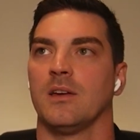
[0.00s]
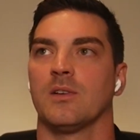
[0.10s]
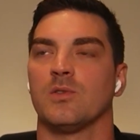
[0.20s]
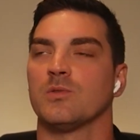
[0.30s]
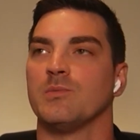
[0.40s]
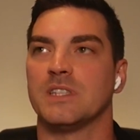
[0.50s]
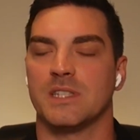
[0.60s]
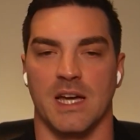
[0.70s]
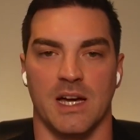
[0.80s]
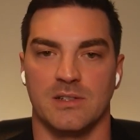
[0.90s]
Goldman
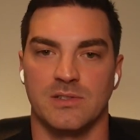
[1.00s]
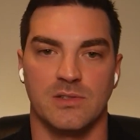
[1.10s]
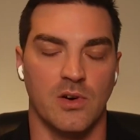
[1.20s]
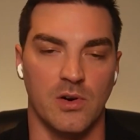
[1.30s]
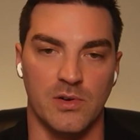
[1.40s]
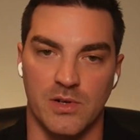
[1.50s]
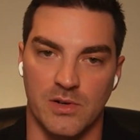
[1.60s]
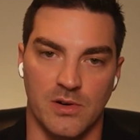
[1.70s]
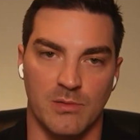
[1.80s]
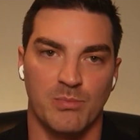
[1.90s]
Sachs,
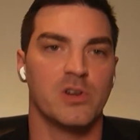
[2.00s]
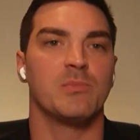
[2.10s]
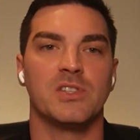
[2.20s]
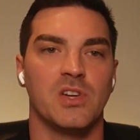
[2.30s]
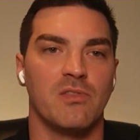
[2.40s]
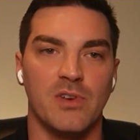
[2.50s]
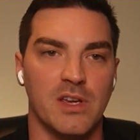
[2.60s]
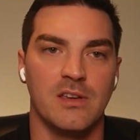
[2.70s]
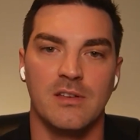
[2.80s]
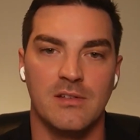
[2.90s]
Gartner, pretty much
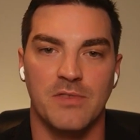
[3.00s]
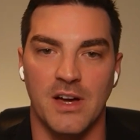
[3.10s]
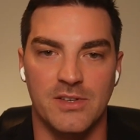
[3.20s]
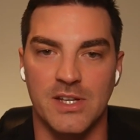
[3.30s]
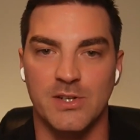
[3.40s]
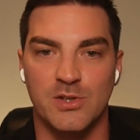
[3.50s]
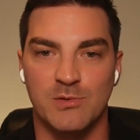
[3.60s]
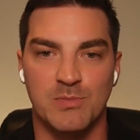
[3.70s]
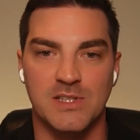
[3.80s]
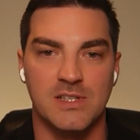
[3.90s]
every
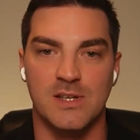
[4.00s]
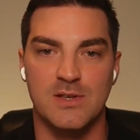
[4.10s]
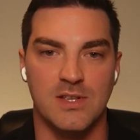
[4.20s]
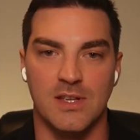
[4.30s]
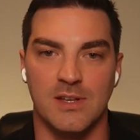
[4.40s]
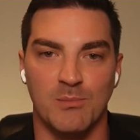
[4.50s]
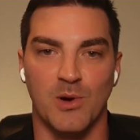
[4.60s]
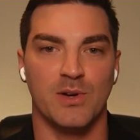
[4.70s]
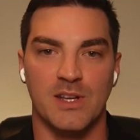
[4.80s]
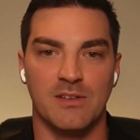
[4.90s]
foundation, business and
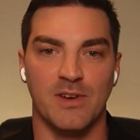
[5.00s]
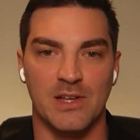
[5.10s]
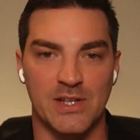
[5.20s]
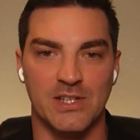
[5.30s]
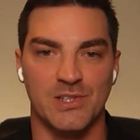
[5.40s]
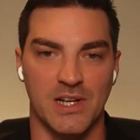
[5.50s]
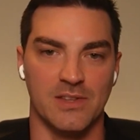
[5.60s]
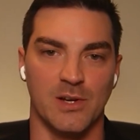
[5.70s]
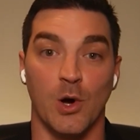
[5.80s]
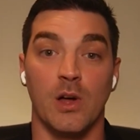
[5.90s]
marketing foundation
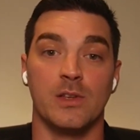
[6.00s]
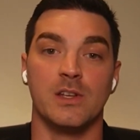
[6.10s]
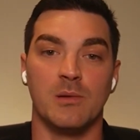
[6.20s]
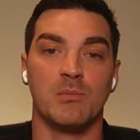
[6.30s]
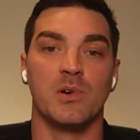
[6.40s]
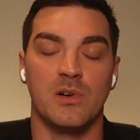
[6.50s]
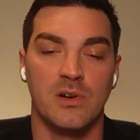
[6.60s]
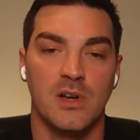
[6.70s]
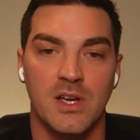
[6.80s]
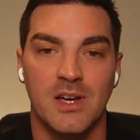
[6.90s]
out there on the
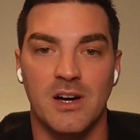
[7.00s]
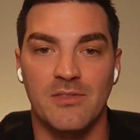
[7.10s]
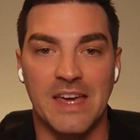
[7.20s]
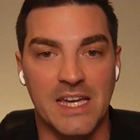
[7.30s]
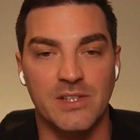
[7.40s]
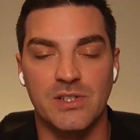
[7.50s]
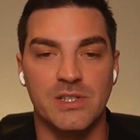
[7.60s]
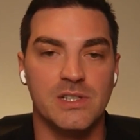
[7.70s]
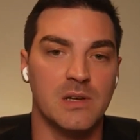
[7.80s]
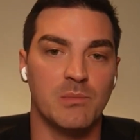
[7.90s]
number of
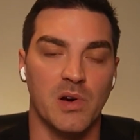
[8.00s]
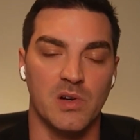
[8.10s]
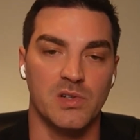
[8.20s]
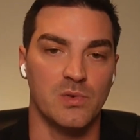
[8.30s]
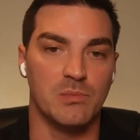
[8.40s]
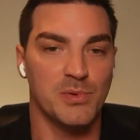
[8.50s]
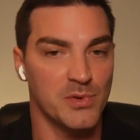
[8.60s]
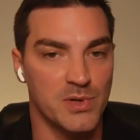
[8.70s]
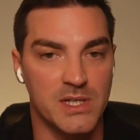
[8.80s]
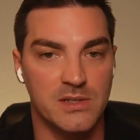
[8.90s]
agents compared to
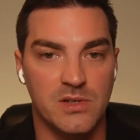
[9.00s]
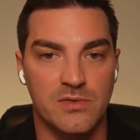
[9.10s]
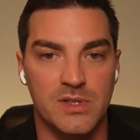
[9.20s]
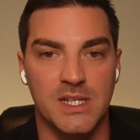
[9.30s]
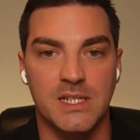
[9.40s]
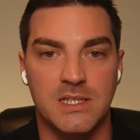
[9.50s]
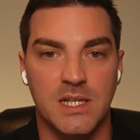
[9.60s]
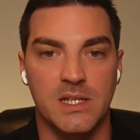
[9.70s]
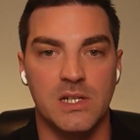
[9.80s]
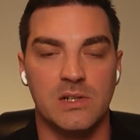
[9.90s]
employees over the next
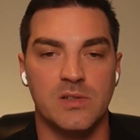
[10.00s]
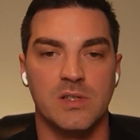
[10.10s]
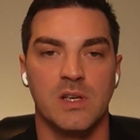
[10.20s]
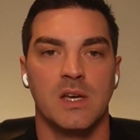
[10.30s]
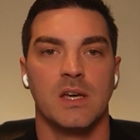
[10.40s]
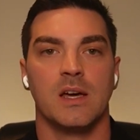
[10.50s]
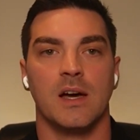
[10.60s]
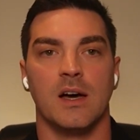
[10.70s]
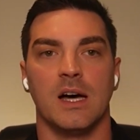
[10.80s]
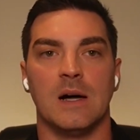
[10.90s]
10 years.
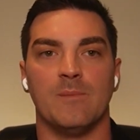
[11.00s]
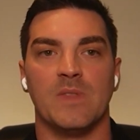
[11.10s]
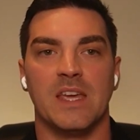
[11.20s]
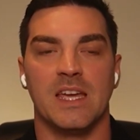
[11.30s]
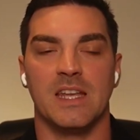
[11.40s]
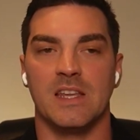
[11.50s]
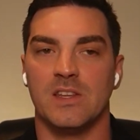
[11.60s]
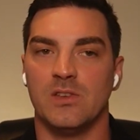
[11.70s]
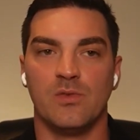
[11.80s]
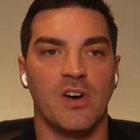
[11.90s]
And
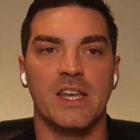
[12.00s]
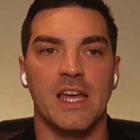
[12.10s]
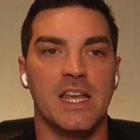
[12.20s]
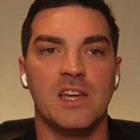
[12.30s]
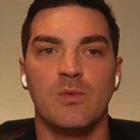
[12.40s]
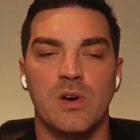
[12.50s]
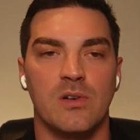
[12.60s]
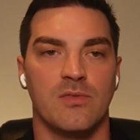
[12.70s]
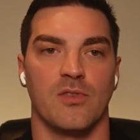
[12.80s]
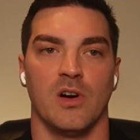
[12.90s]
you'll find
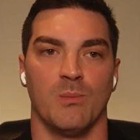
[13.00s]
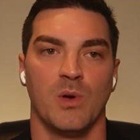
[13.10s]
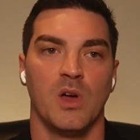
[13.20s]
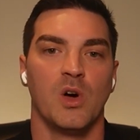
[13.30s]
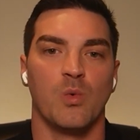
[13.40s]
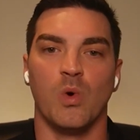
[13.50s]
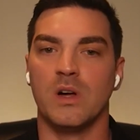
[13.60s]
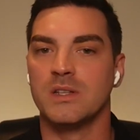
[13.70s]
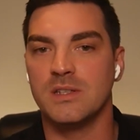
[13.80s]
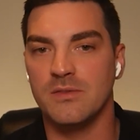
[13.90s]
anywhere from
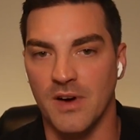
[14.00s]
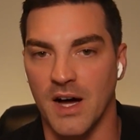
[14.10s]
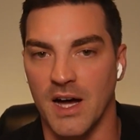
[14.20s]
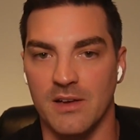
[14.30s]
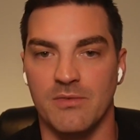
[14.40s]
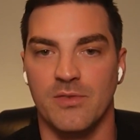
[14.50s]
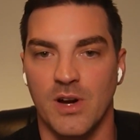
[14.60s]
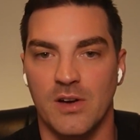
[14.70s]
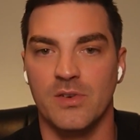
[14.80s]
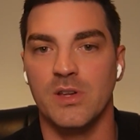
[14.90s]
1 to 5. For
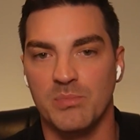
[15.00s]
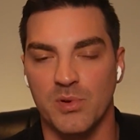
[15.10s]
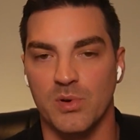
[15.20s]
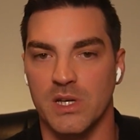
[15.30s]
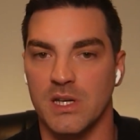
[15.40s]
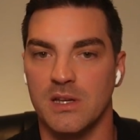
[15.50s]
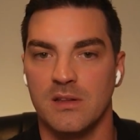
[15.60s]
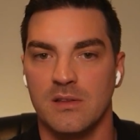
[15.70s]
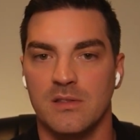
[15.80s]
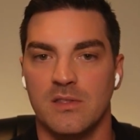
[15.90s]
every
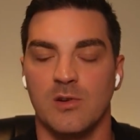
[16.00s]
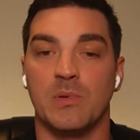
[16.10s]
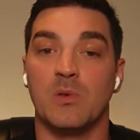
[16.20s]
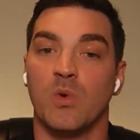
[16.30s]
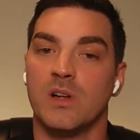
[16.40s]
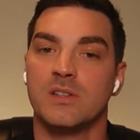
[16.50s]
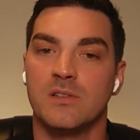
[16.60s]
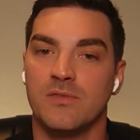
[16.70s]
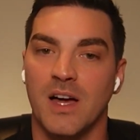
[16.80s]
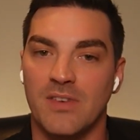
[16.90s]
employee, there will be 1
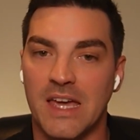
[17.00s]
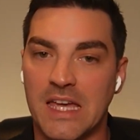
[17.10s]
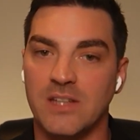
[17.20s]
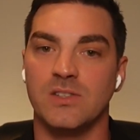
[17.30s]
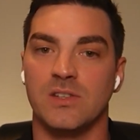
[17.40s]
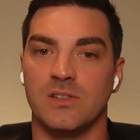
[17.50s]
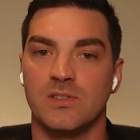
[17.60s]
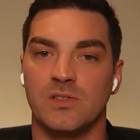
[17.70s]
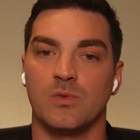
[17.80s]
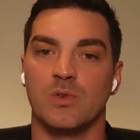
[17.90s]
to 5
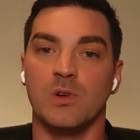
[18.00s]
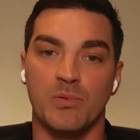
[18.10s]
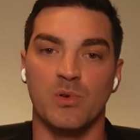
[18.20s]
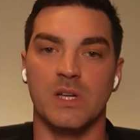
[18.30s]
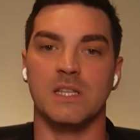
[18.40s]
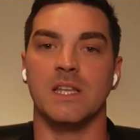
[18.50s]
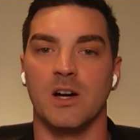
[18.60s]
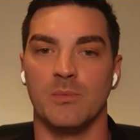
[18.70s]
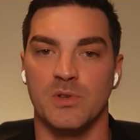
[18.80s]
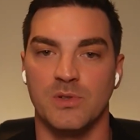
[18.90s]
agents who are deployed to
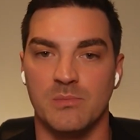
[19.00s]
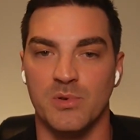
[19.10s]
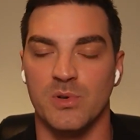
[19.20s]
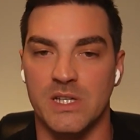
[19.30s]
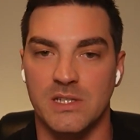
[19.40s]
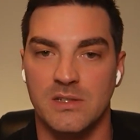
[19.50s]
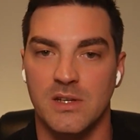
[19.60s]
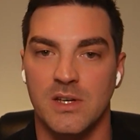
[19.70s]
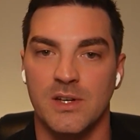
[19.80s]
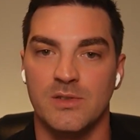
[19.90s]
help those employees
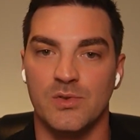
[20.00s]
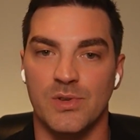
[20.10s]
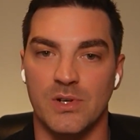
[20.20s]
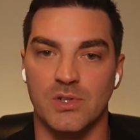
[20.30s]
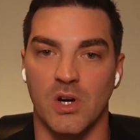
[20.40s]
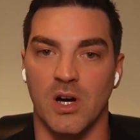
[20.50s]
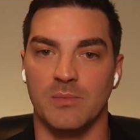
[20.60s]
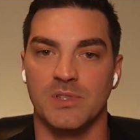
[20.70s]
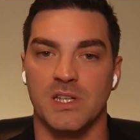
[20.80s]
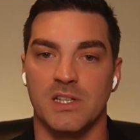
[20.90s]
do their
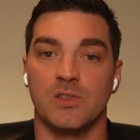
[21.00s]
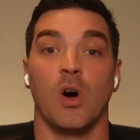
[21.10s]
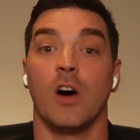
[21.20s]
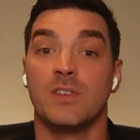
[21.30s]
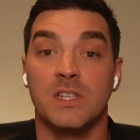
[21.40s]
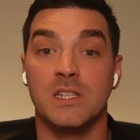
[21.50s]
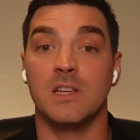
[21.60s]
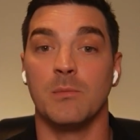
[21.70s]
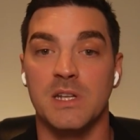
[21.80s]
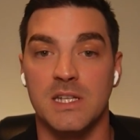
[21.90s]
jobs. And so obviously
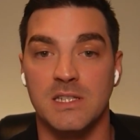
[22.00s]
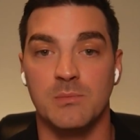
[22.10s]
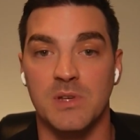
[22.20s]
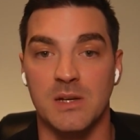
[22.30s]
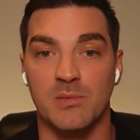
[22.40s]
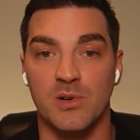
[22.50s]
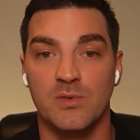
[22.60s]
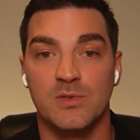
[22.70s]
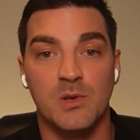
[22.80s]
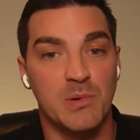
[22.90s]
somebody needs to be
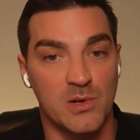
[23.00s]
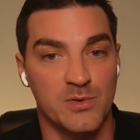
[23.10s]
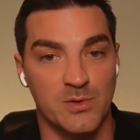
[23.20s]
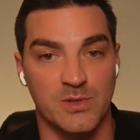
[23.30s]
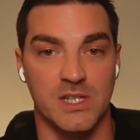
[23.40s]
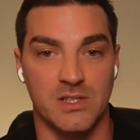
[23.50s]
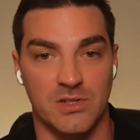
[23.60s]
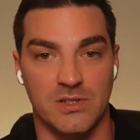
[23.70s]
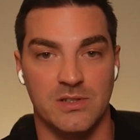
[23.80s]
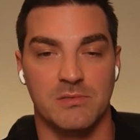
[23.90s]
able to build those
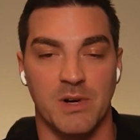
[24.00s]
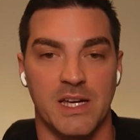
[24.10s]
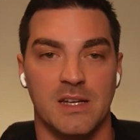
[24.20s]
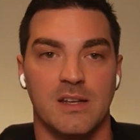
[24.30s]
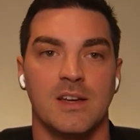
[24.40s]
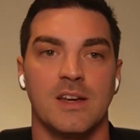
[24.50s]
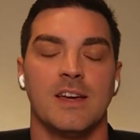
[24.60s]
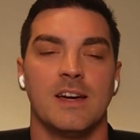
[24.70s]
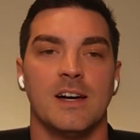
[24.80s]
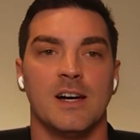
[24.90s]
agents, right?
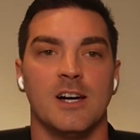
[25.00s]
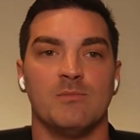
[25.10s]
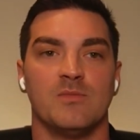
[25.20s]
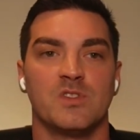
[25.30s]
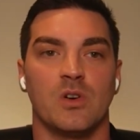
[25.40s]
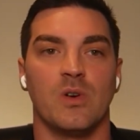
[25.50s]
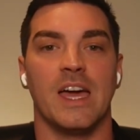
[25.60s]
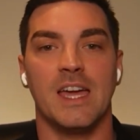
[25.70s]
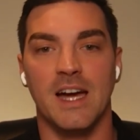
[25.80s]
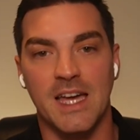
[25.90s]
So
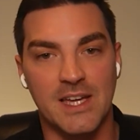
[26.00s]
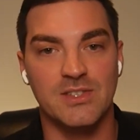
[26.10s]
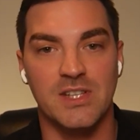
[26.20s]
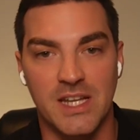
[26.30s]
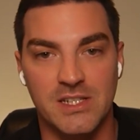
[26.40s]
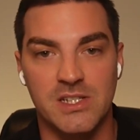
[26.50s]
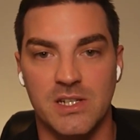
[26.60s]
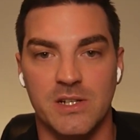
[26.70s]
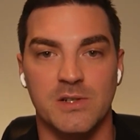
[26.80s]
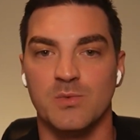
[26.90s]
AI agent
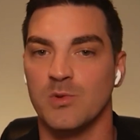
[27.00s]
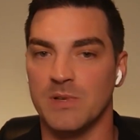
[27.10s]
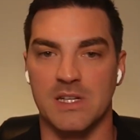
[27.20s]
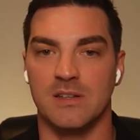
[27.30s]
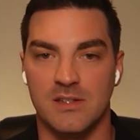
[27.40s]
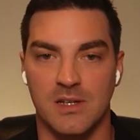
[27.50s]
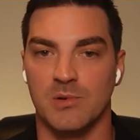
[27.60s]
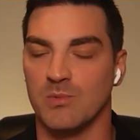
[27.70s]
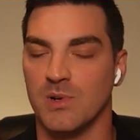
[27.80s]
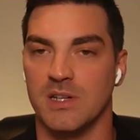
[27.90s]
engineers will be
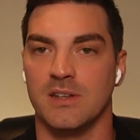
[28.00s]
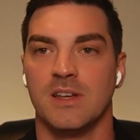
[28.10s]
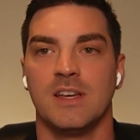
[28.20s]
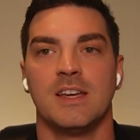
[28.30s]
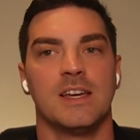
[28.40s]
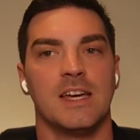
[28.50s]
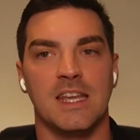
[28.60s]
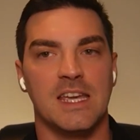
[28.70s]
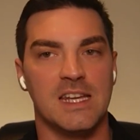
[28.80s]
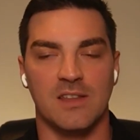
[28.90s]
number one. And
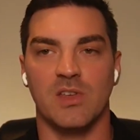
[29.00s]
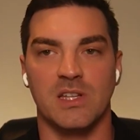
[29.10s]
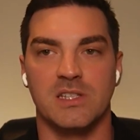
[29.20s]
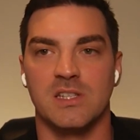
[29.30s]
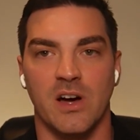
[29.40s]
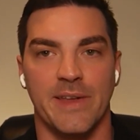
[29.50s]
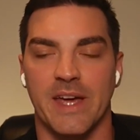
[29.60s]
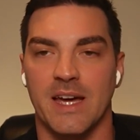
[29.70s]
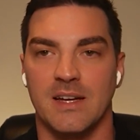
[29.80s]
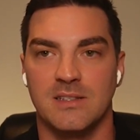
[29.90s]
again, I think it's
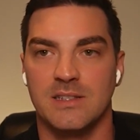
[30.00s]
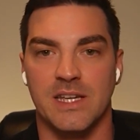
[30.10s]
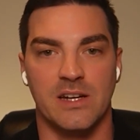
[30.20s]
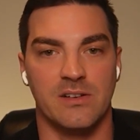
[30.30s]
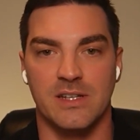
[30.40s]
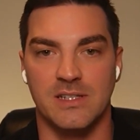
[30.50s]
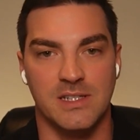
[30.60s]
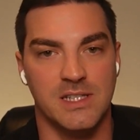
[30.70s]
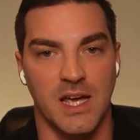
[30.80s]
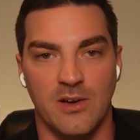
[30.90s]
not as scary as
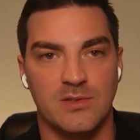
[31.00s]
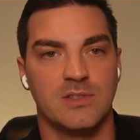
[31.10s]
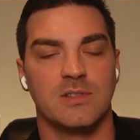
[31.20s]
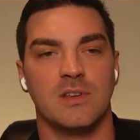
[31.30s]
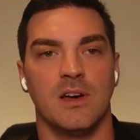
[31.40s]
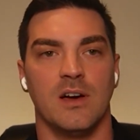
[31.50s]
it sounds.